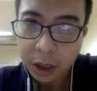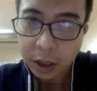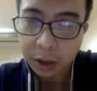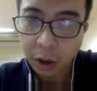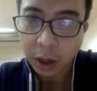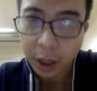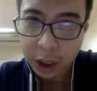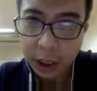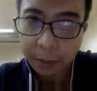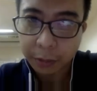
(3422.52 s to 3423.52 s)

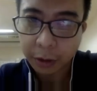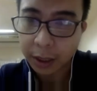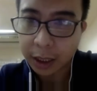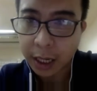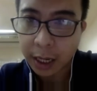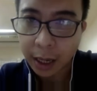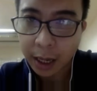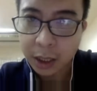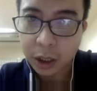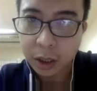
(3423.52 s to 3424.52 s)
scholarship or
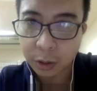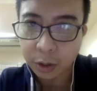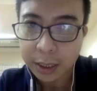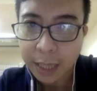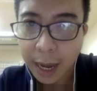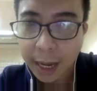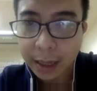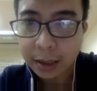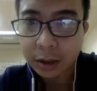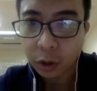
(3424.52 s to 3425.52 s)
engaged social
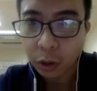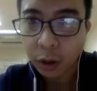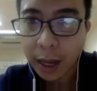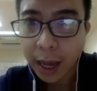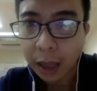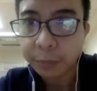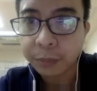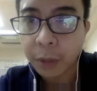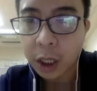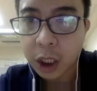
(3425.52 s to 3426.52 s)
science truly help
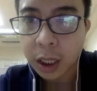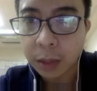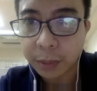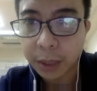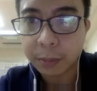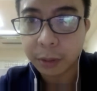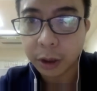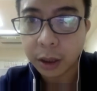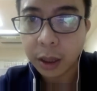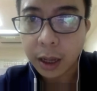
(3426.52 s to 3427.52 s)
marginalized
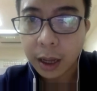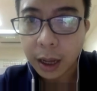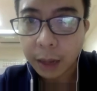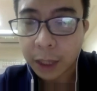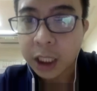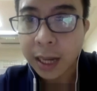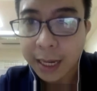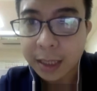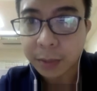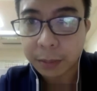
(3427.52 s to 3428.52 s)
people
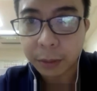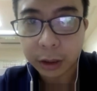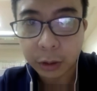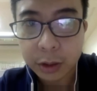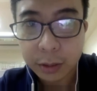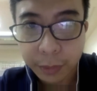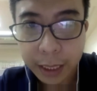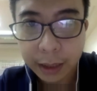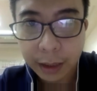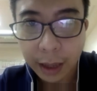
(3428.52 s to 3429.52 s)
to
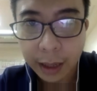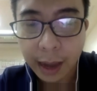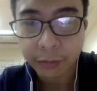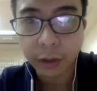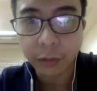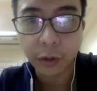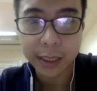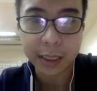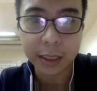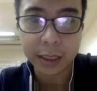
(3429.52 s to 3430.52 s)
speak and have their
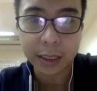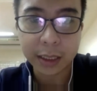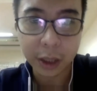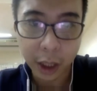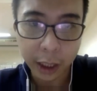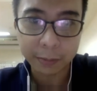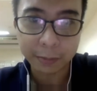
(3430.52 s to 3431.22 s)
voices heard?